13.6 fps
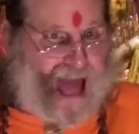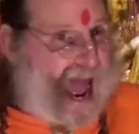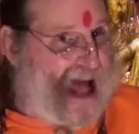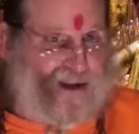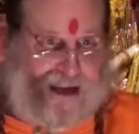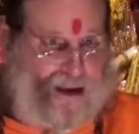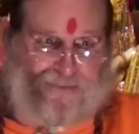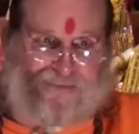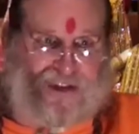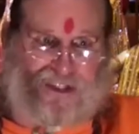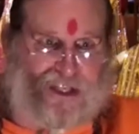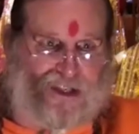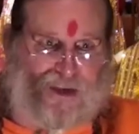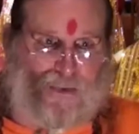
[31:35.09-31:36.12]
I'll come
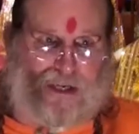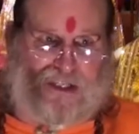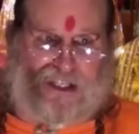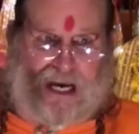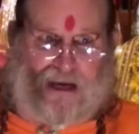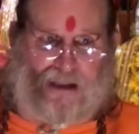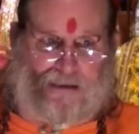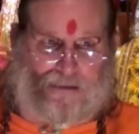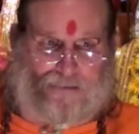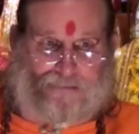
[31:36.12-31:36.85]
visit you in jail.